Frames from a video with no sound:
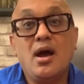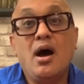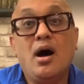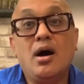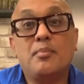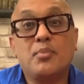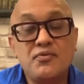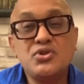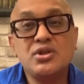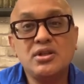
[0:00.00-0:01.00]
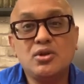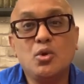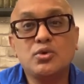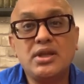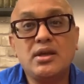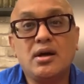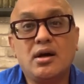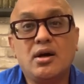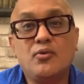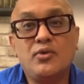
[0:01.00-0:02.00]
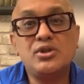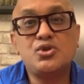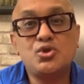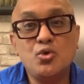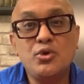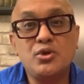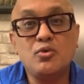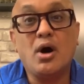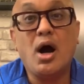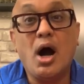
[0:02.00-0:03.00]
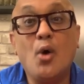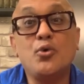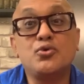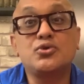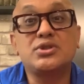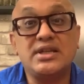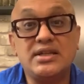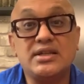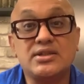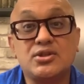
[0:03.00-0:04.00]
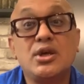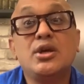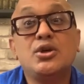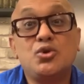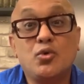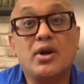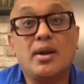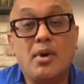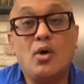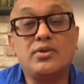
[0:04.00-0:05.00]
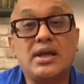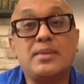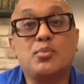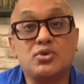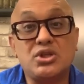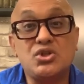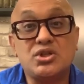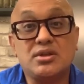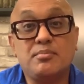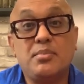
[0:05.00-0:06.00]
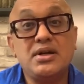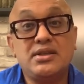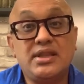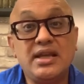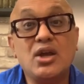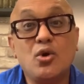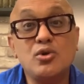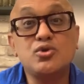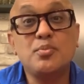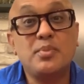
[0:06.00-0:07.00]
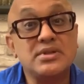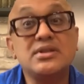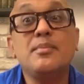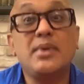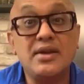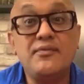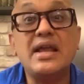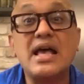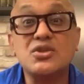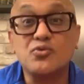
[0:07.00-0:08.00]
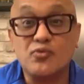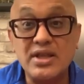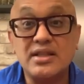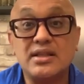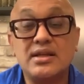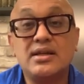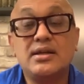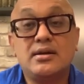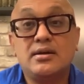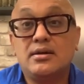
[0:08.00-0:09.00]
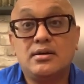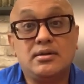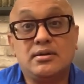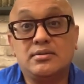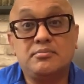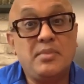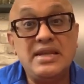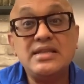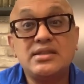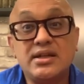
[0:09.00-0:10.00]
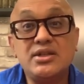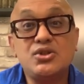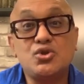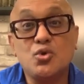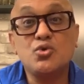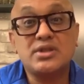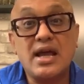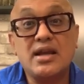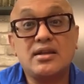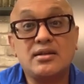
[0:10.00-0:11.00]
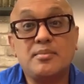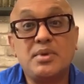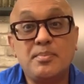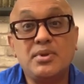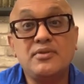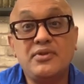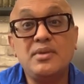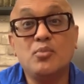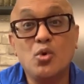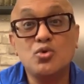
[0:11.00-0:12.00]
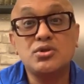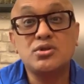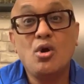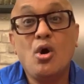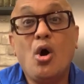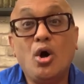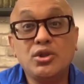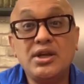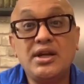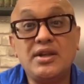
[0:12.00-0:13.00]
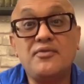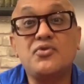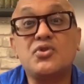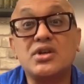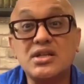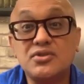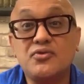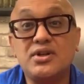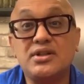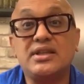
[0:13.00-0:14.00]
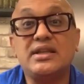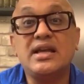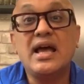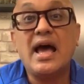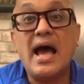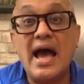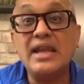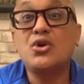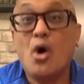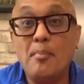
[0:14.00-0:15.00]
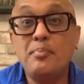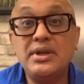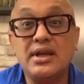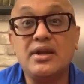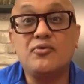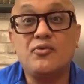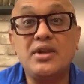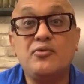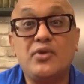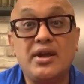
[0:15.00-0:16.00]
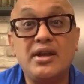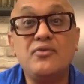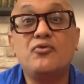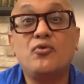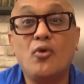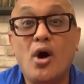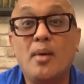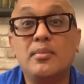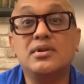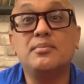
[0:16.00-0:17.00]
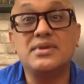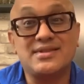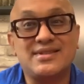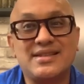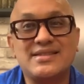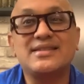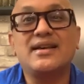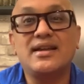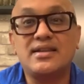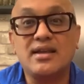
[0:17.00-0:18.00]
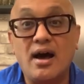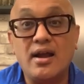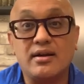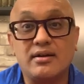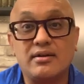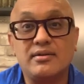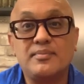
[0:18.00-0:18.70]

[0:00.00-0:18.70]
Professional clothing will show you how serious you are about that position, but they are also personal benefit as well. Many studies shows that people feel most authoritative, trustworthy, and competent when wearing formal business attire.